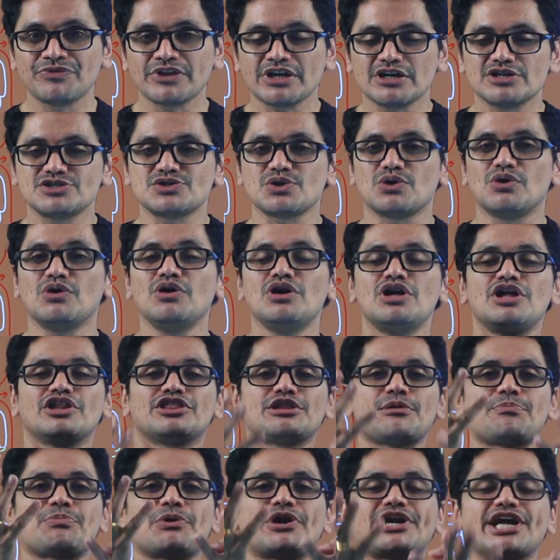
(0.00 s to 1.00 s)
So
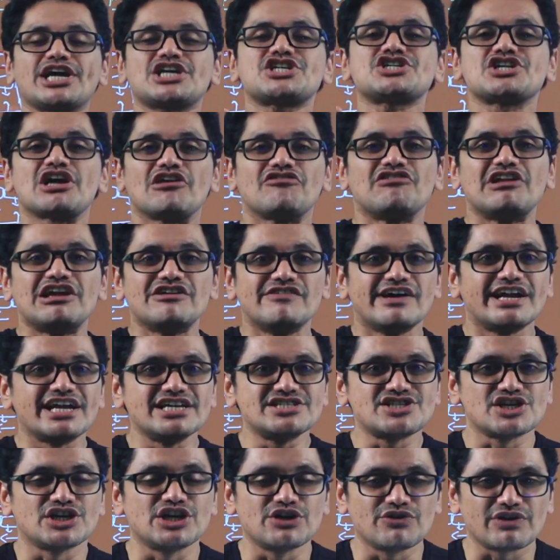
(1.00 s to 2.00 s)
the protection of liver
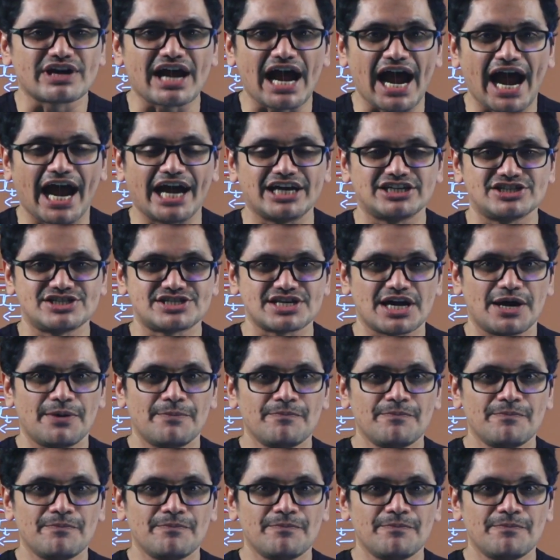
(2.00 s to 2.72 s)
is in your hands.